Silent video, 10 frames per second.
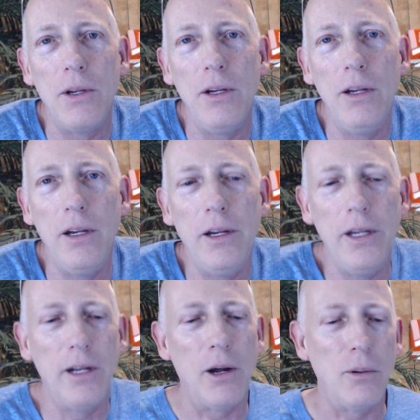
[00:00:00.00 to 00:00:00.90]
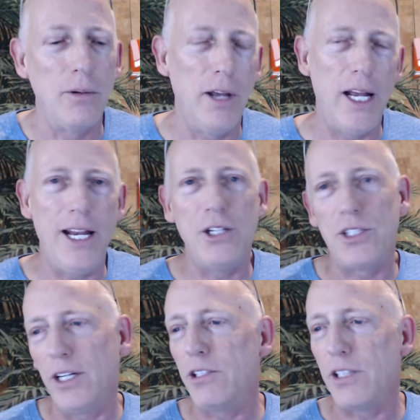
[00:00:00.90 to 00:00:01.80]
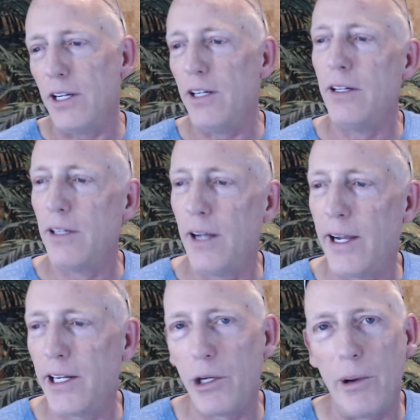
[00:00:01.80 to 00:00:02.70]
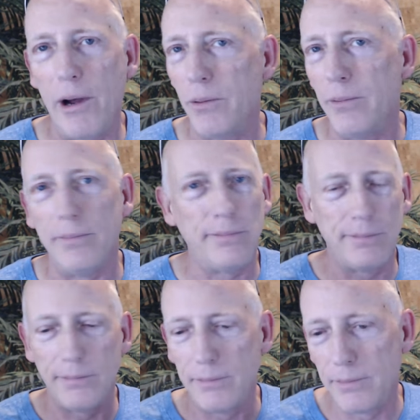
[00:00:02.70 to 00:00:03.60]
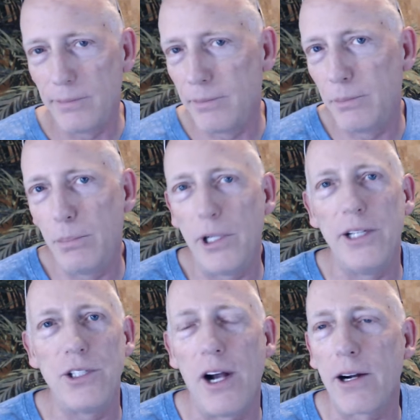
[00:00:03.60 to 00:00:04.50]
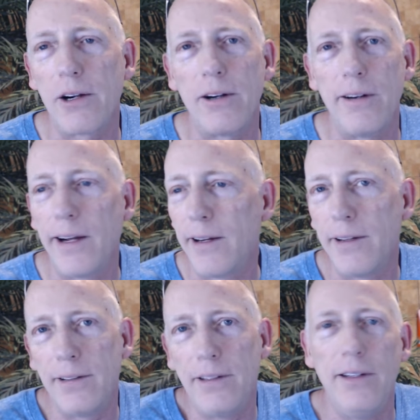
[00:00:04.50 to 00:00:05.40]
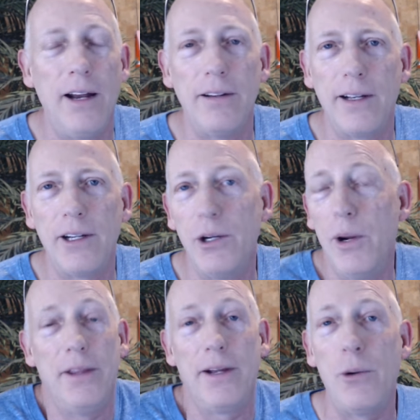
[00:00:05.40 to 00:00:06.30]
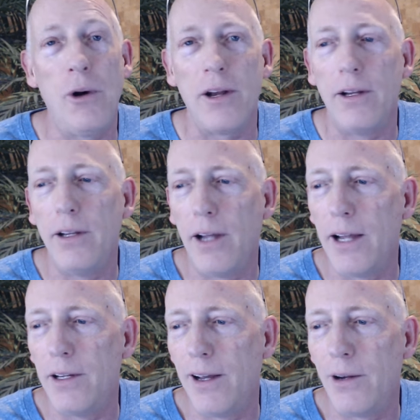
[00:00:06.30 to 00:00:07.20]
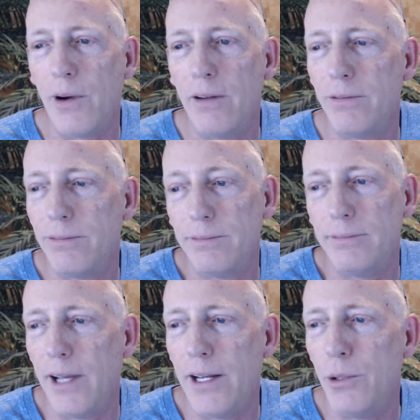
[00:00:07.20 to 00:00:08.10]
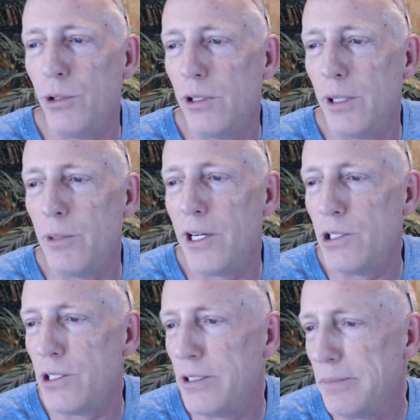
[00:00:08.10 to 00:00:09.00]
you know, at age 60, I could go out and play soccer. I could, you know, I could do anything I wanted. I don't have any real limitations.